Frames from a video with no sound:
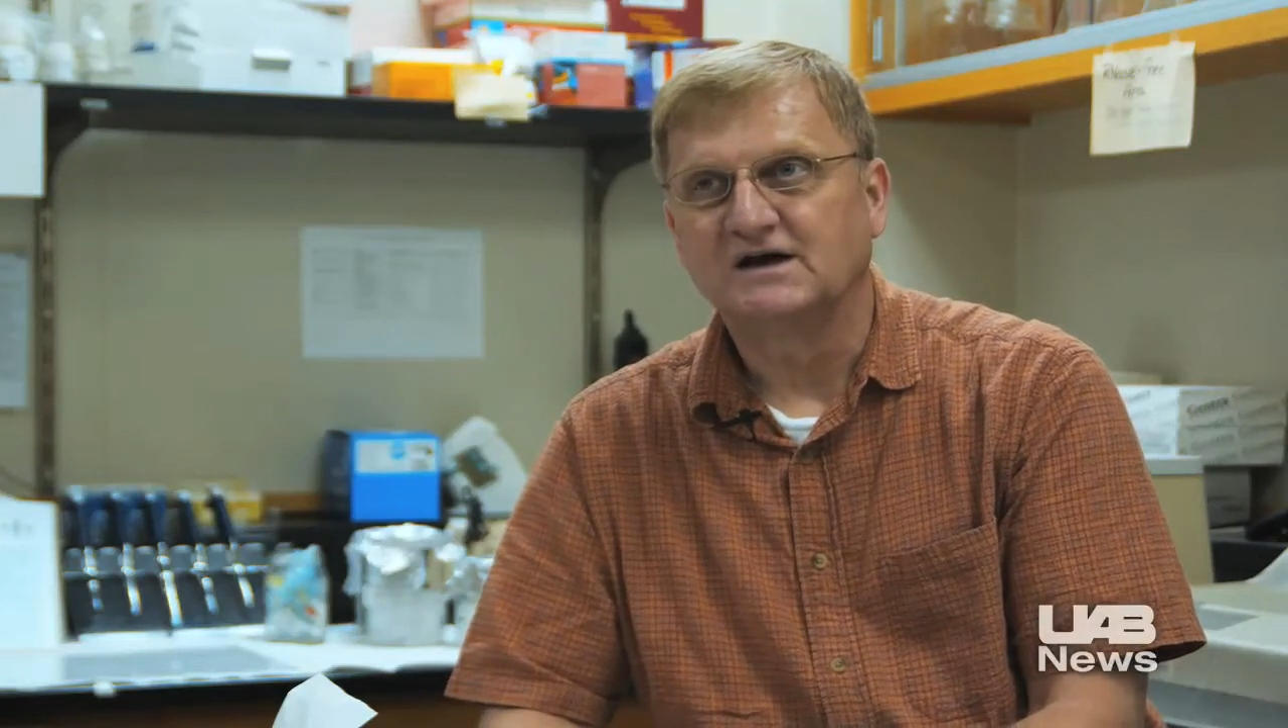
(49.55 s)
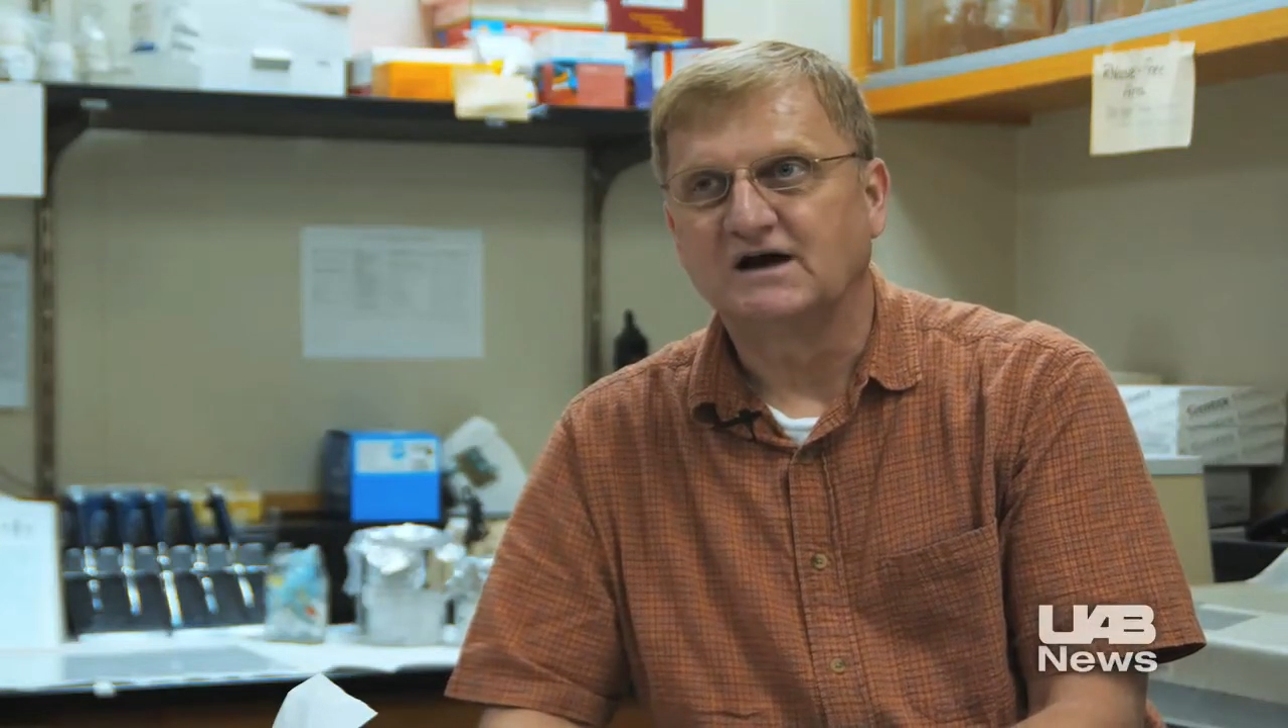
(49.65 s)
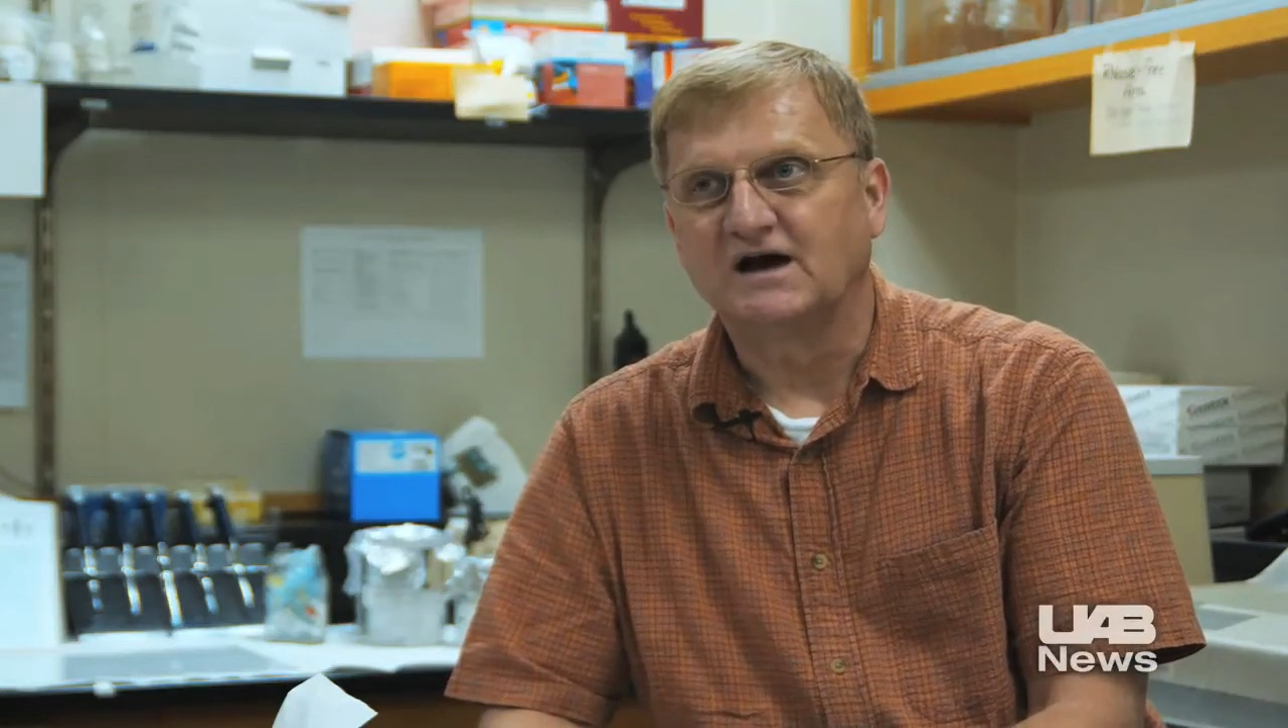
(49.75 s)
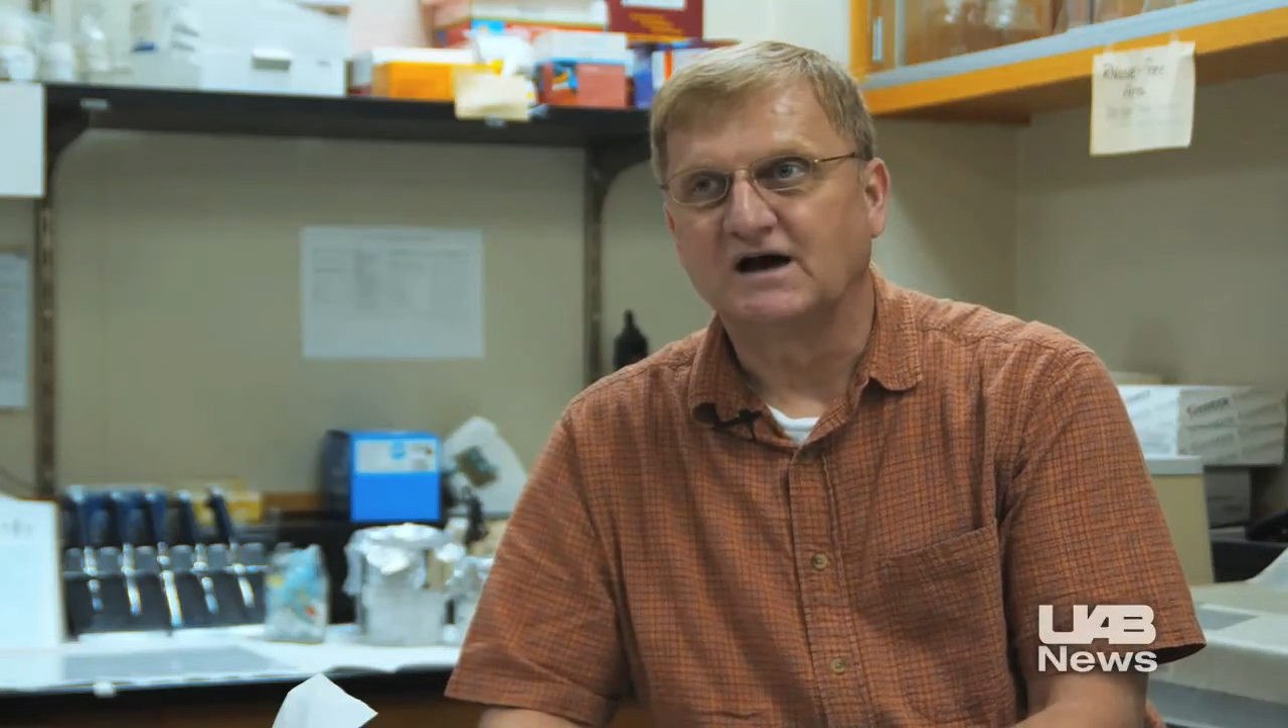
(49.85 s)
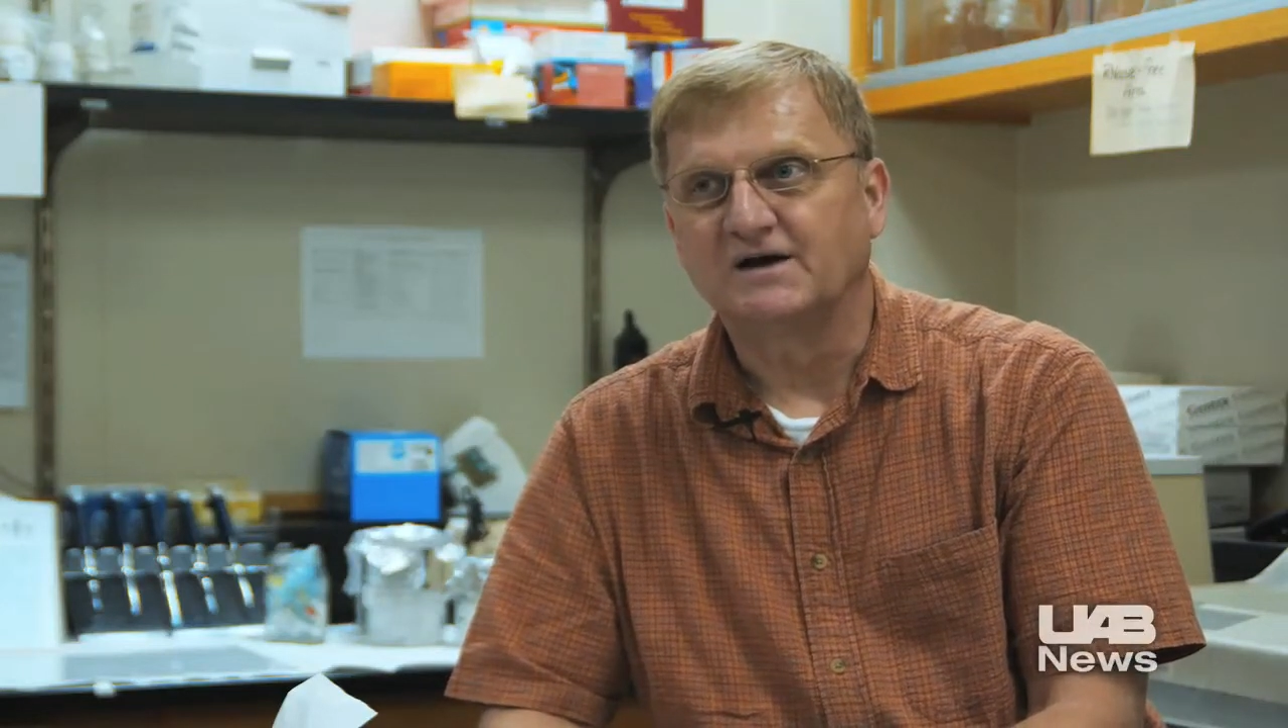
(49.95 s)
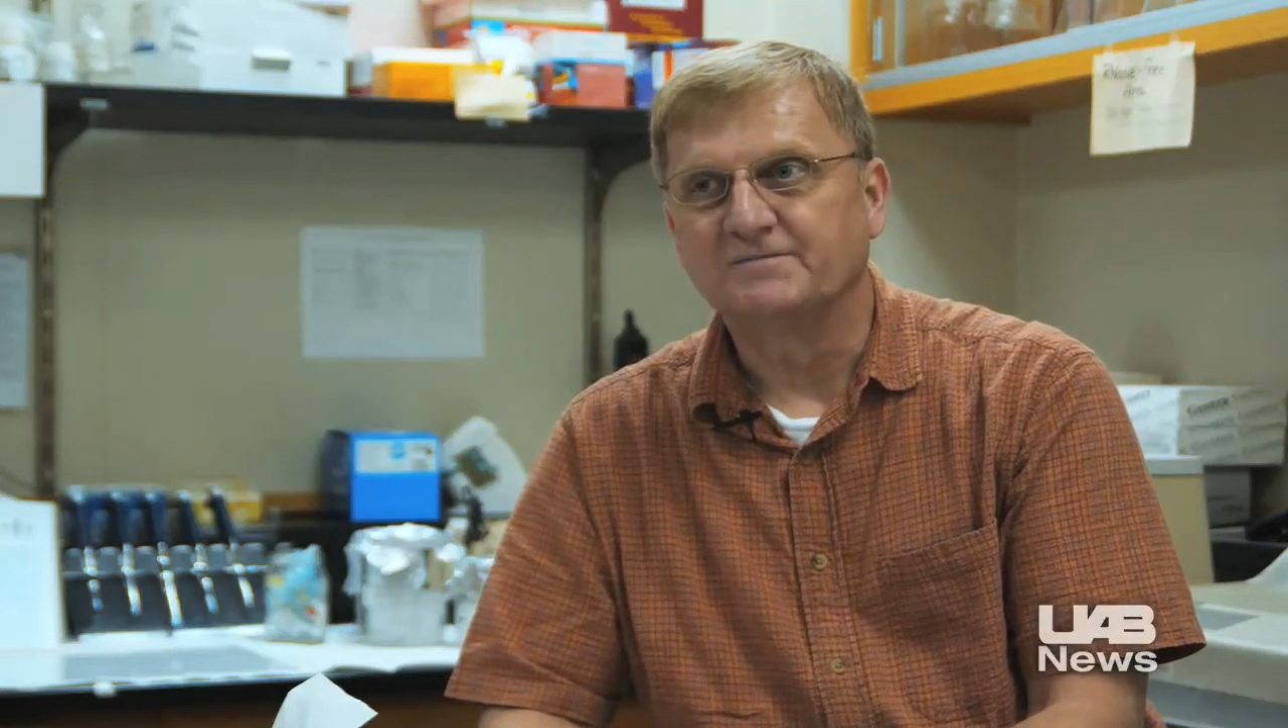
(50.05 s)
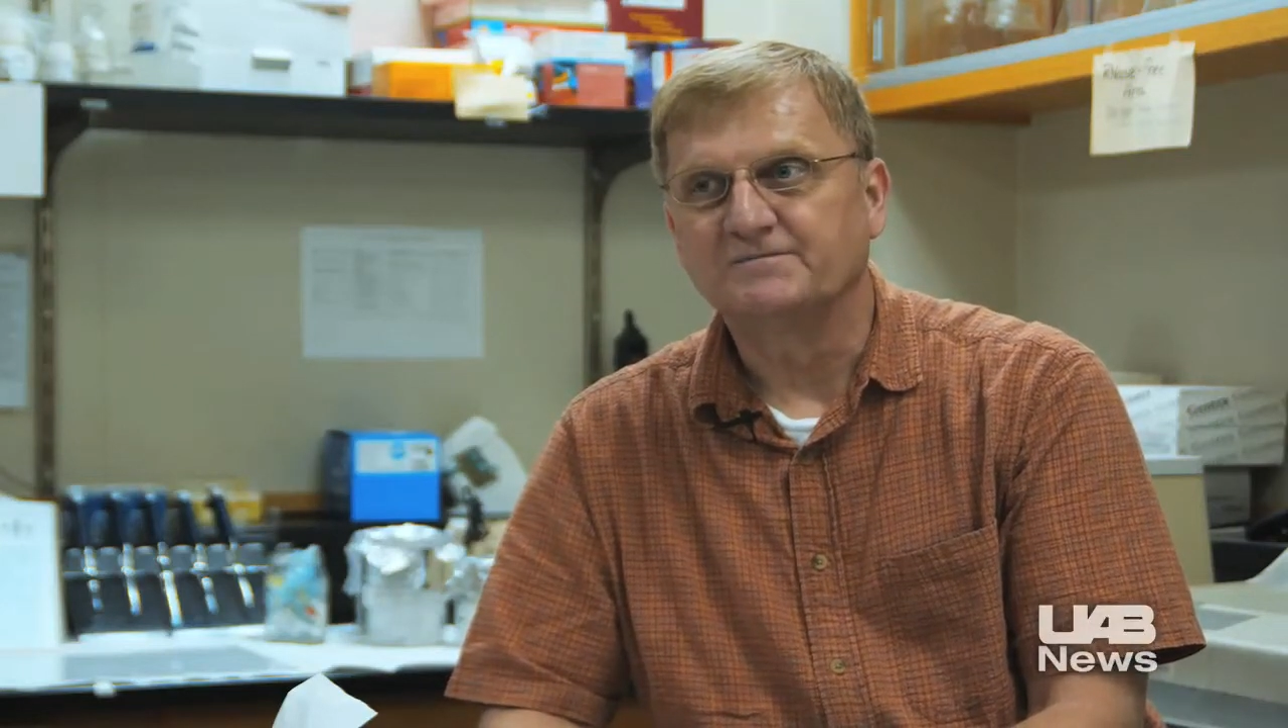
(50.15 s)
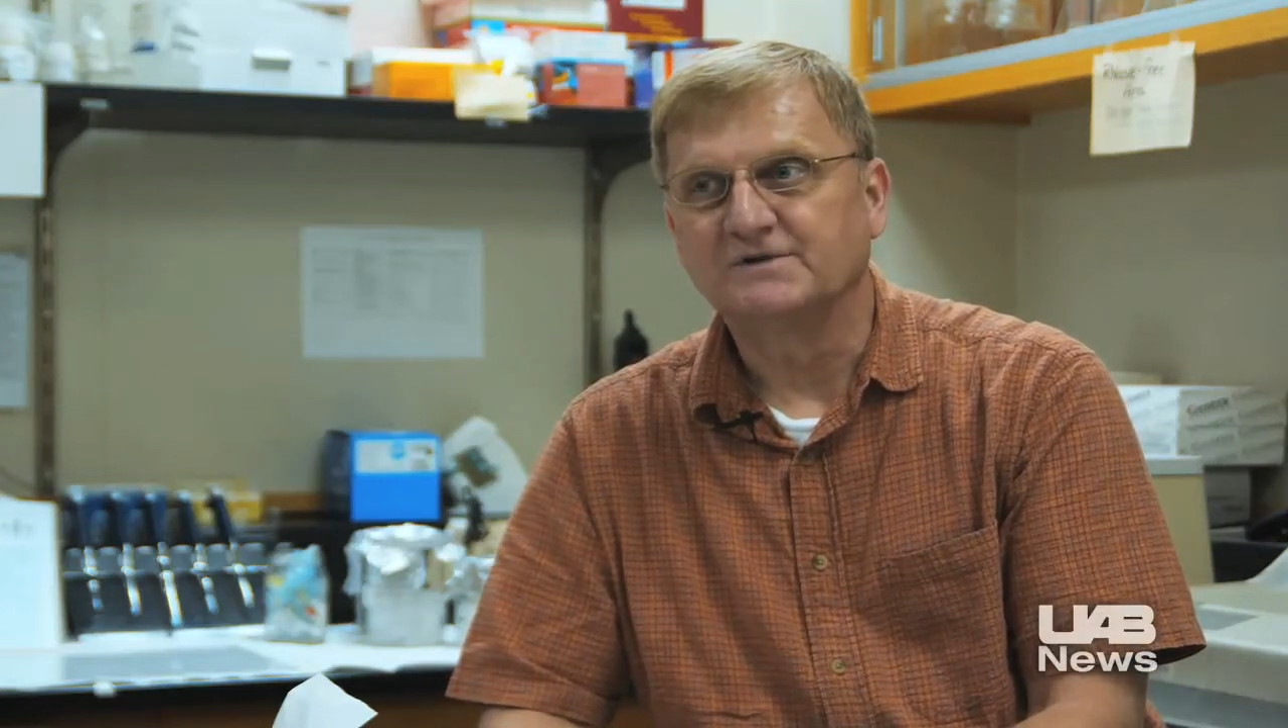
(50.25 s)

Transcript: uh,